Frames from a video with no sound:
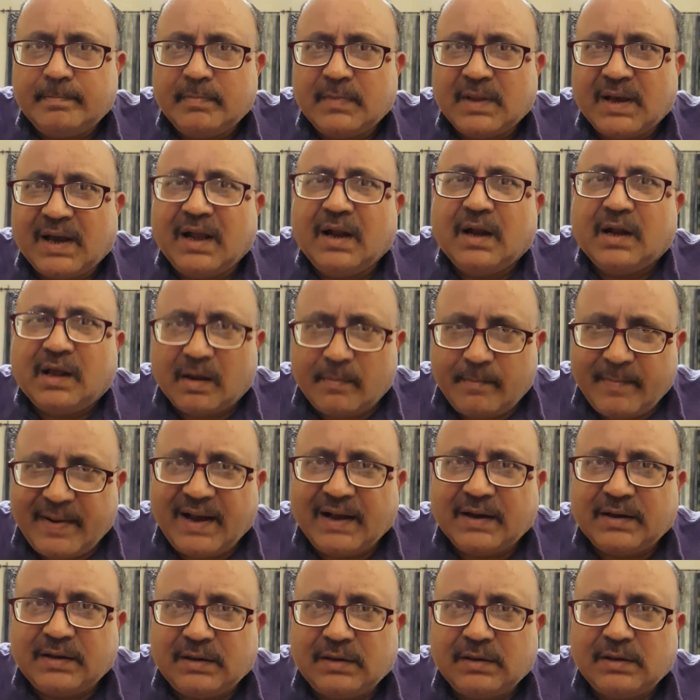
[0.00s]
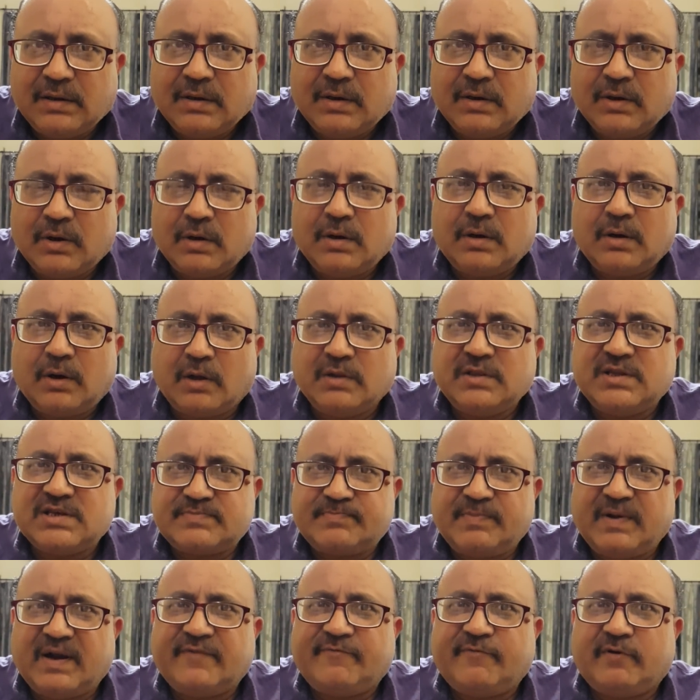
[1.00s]
I'll come back on this
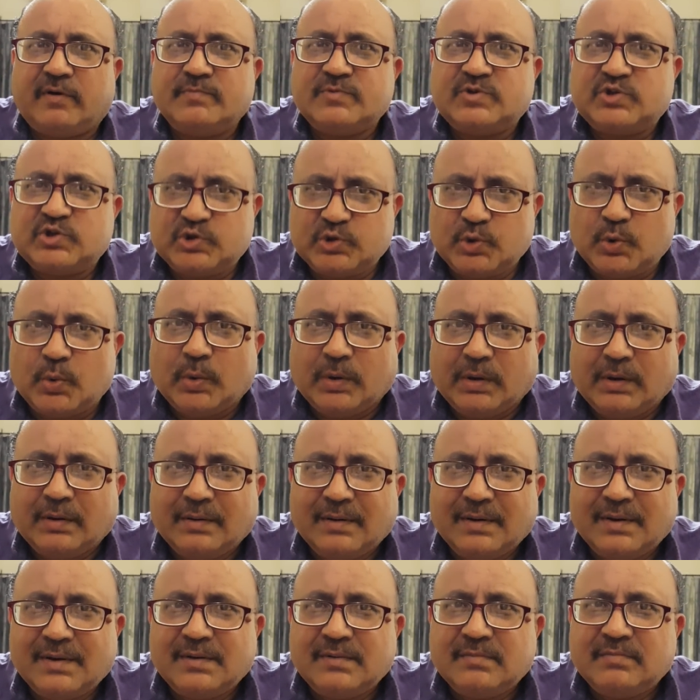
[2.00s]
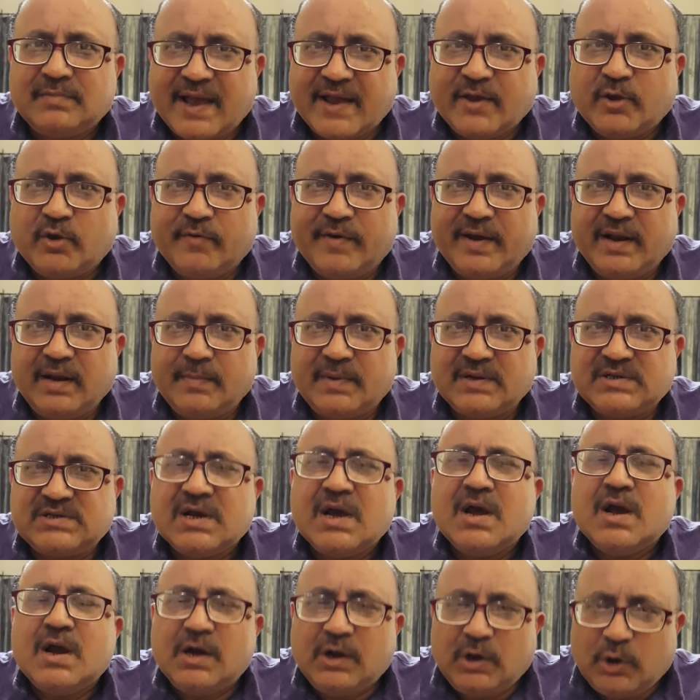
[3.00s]
platform soon. Thank you very much.
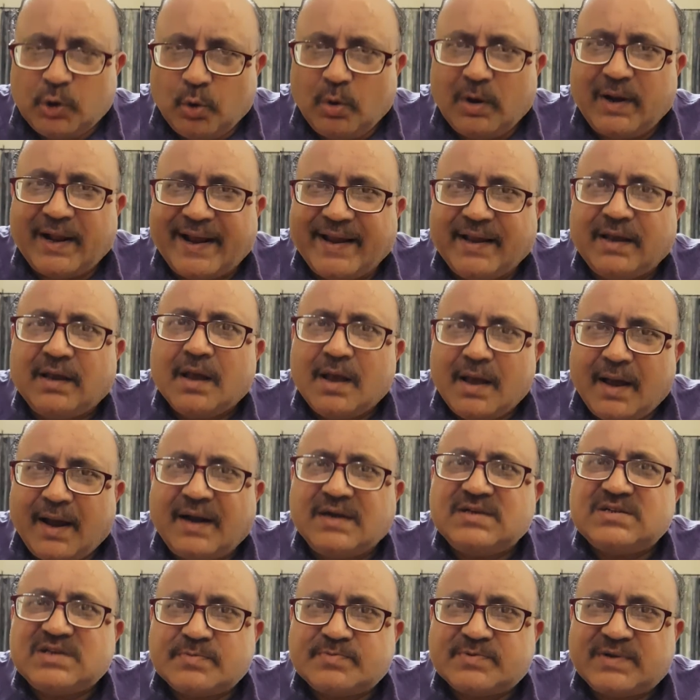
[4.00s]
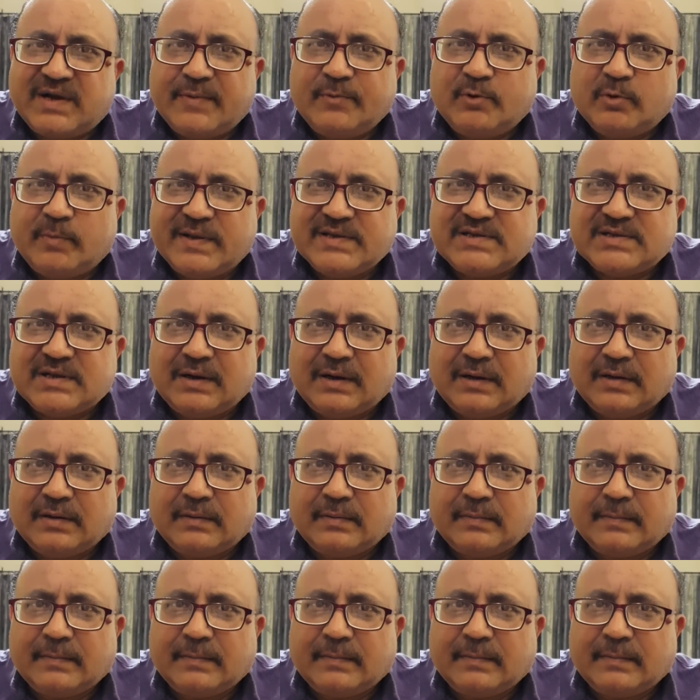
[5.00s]
Do like and subscribe to my channel.